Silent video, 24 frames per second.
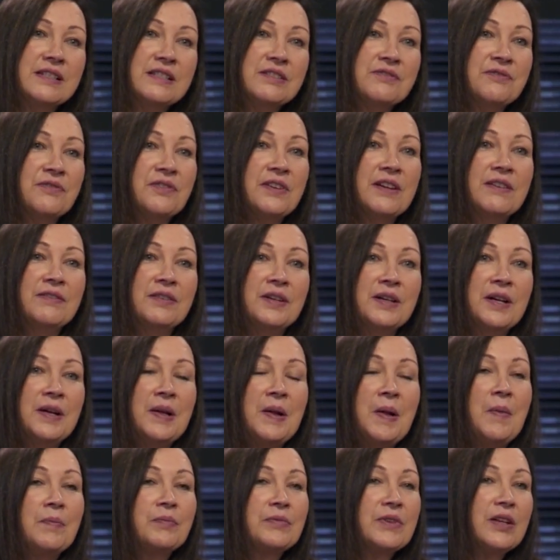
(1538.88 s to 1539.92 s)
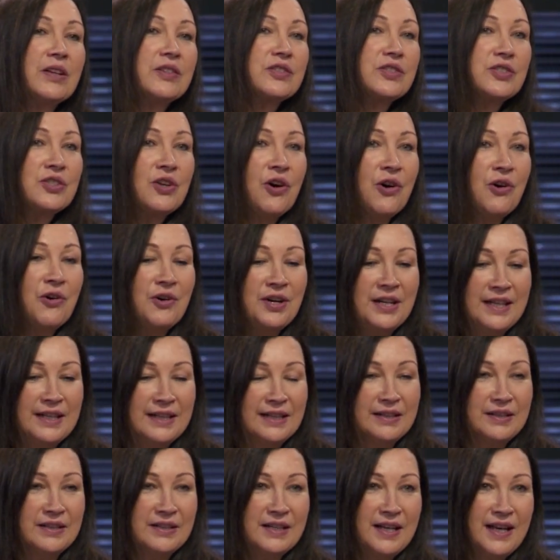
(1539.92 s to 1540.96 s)
he's forever
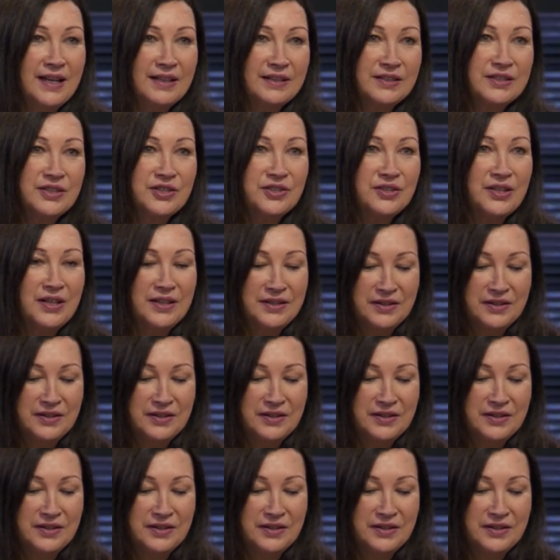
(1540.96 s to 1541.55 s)
sawing and